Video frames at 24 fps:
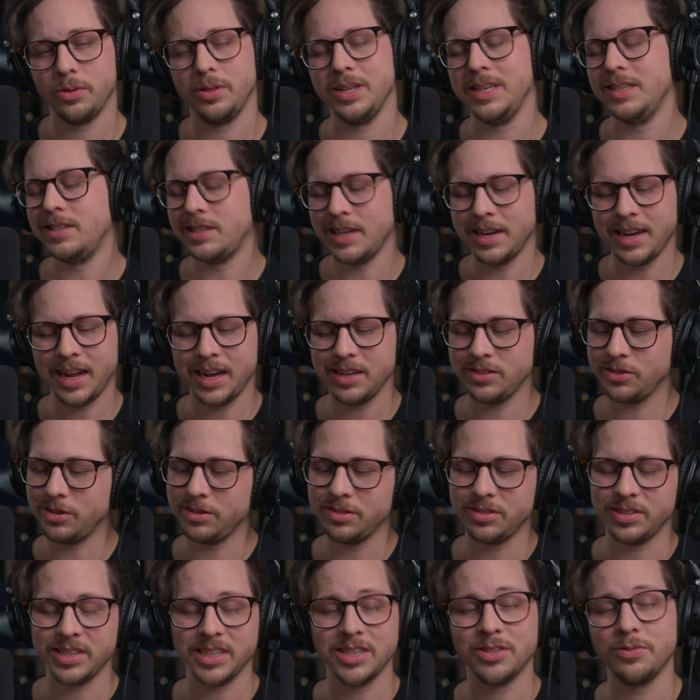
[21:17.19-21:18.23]
The Sennheiser
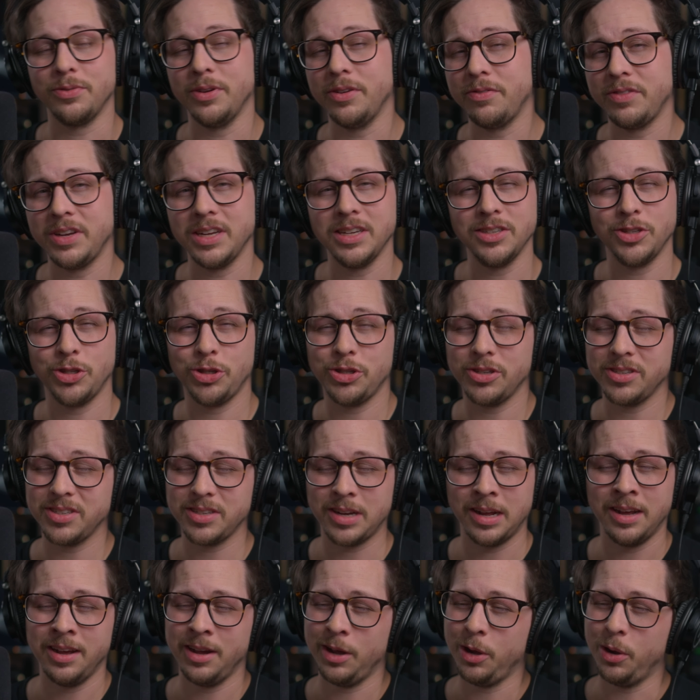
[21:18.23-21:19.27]
650s
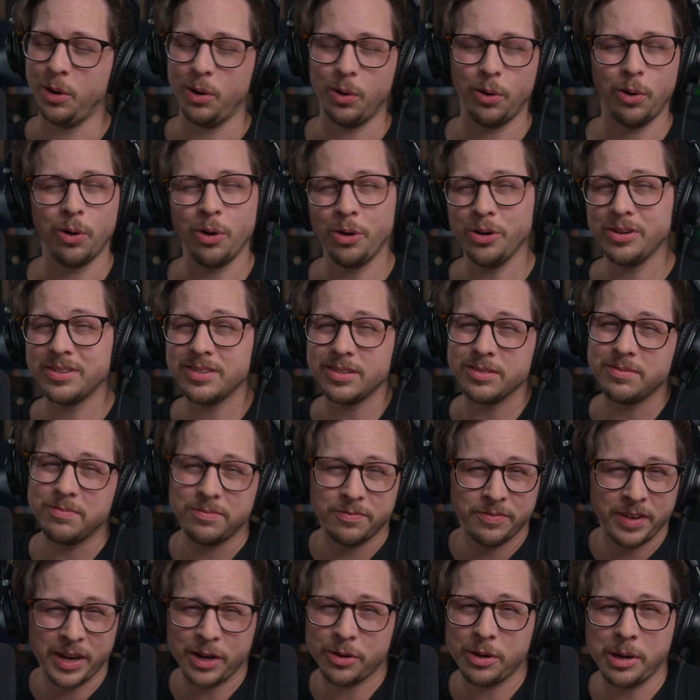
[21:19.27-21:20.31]
just aren't
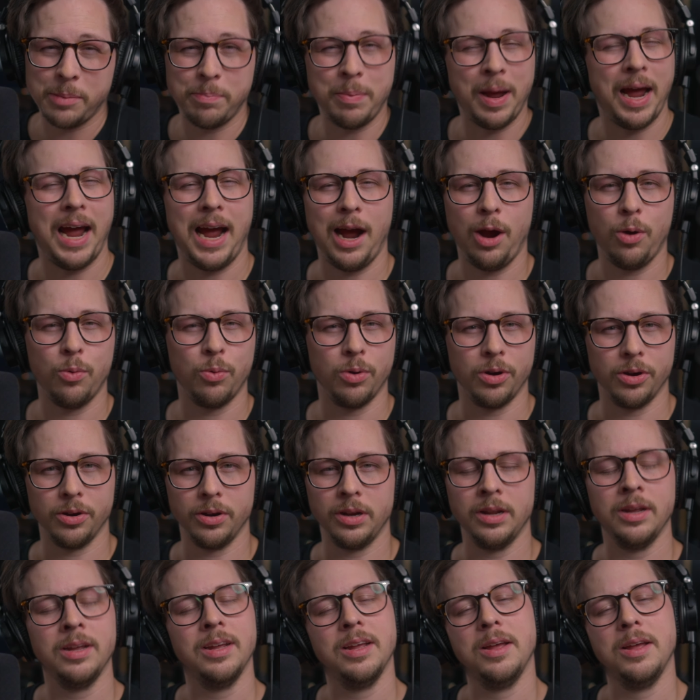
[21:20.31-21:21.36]
very powered